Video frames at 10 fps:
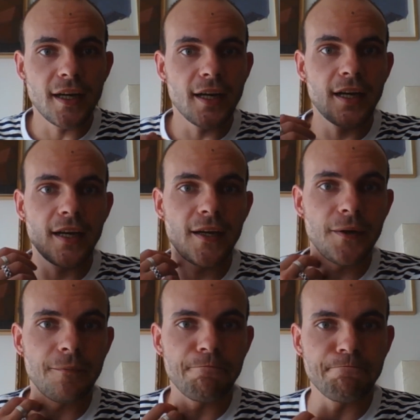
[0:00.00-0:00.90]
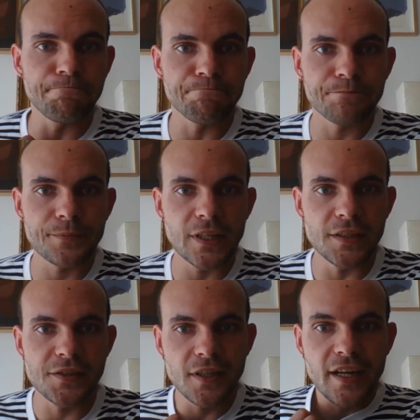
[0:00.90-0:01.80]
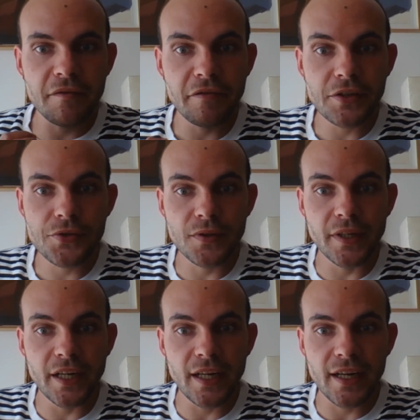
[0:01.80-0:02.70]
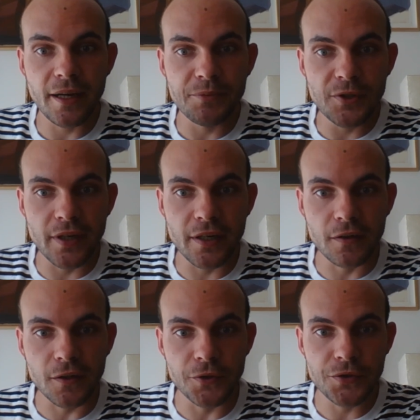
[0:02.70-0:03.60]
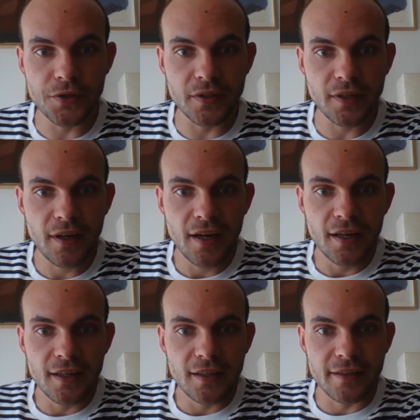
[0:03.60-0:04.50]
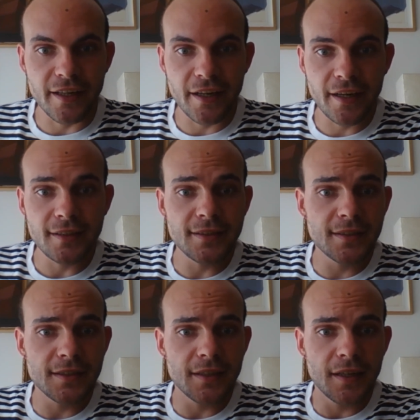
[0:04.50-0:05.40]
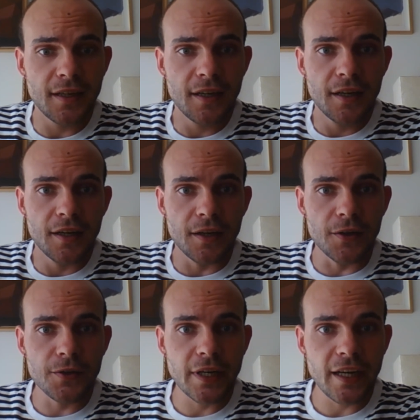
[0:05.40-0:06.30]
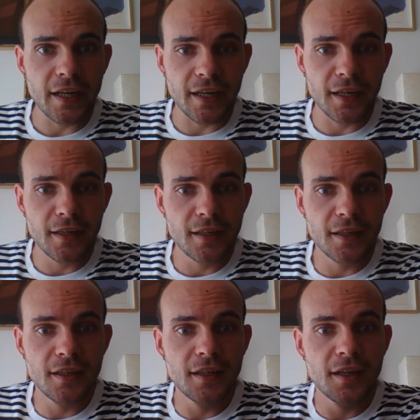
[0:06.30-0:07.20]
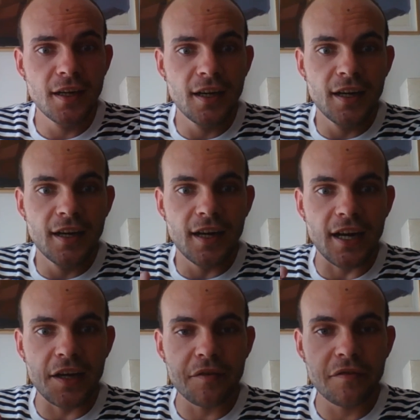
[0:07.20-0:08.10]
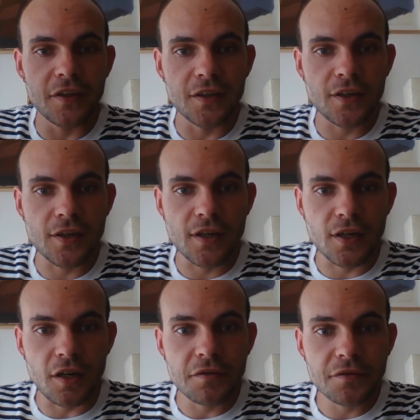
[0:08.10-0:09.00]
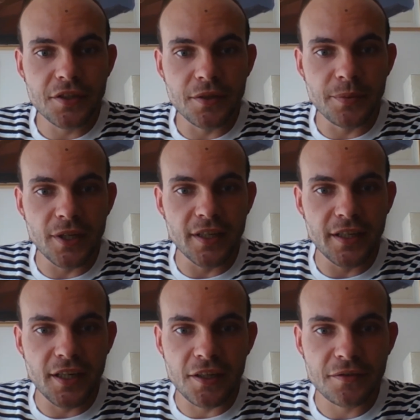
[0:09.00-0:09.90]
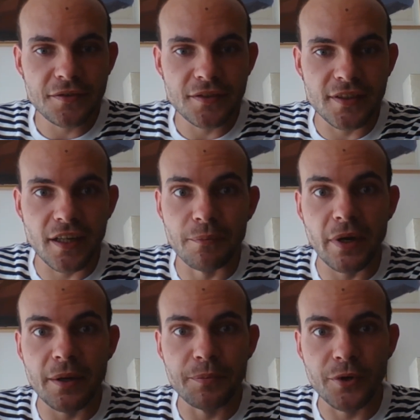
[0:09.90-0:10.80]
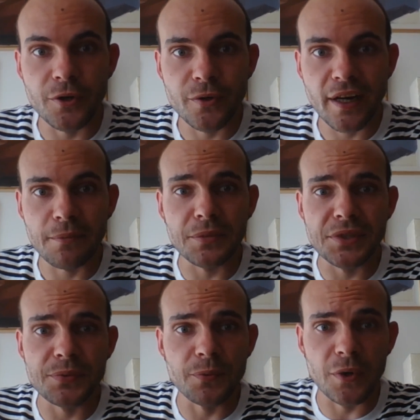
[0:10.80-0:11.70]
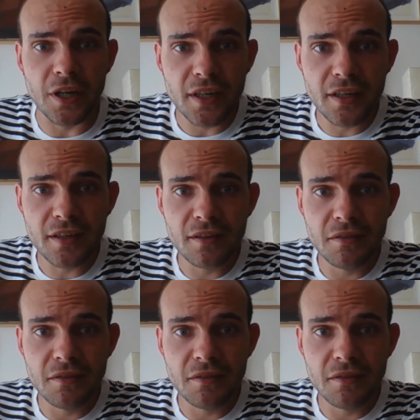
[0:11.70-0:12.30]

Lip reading: um, until I eventually came to the conclusion that, okay, I feel comfortable enough that my programs work